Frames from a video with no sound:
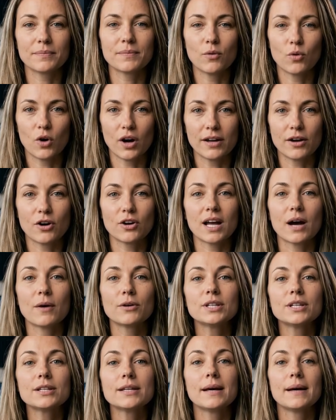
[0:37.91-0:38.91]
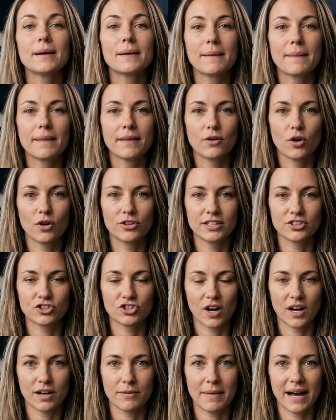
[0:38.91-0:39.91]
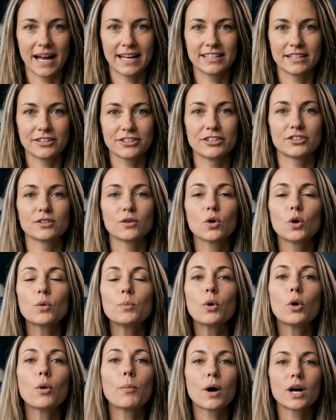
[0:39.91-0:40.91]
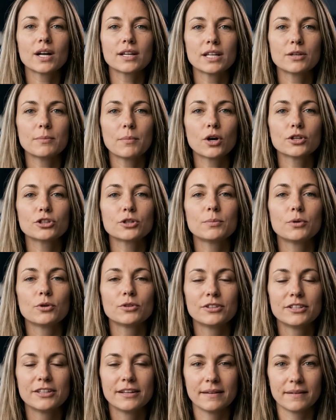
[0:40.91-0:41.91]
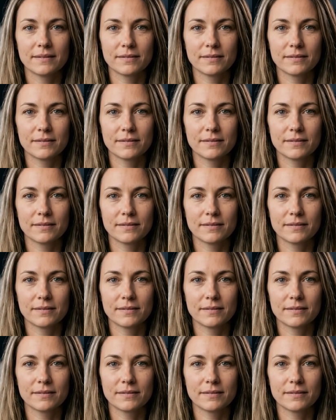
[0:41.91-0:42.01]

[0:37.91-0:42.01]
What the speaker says: One grounded not in chart patterns or bull market multiples,